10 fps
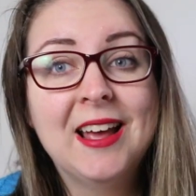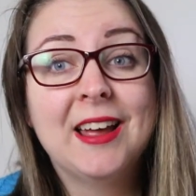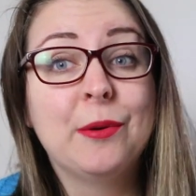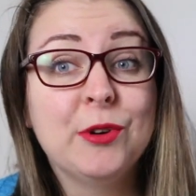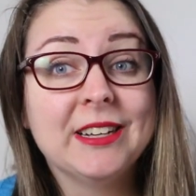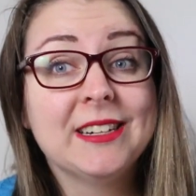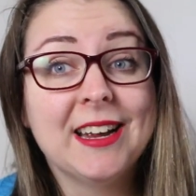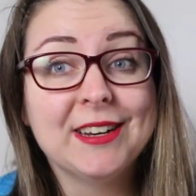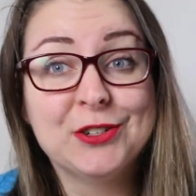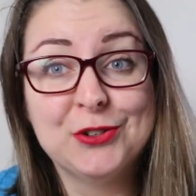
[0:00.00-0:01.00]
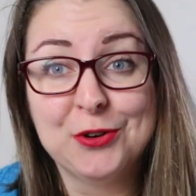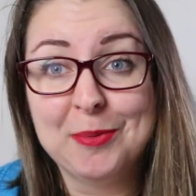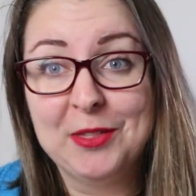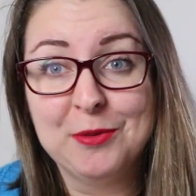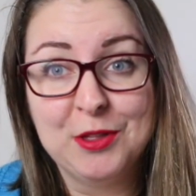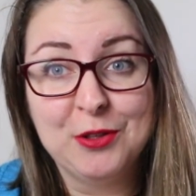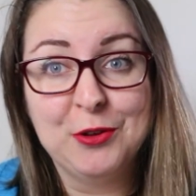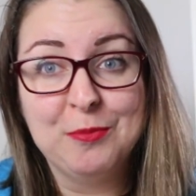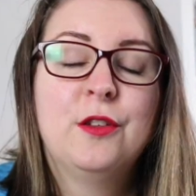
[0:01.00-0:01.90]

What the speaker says: and I'm really excited to talk about them with you.